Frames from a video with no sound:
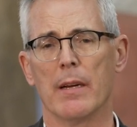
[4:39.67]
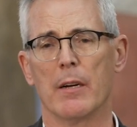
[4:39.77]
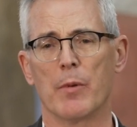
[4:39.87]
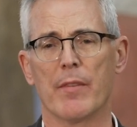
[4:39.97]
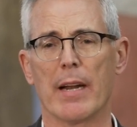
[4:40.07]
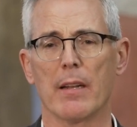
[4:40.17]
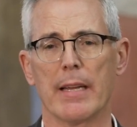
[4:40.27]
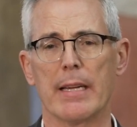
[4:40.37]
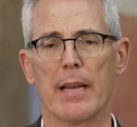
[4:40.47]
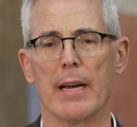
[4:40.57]
We've got a
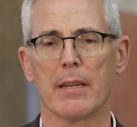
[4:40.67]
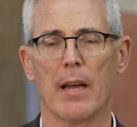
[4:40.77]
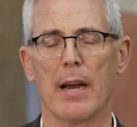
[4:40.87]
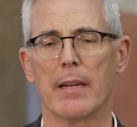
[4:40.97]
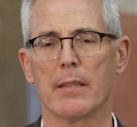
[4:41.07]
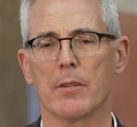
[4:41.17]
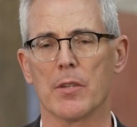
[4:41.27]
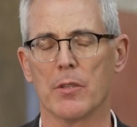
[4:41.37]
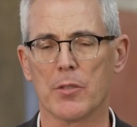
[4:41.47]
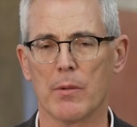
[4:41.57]
link online, and
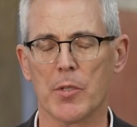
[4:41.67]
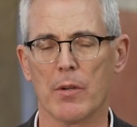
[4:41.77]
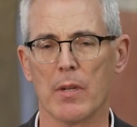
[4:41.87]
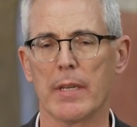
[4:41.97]
there's also, I'm sure,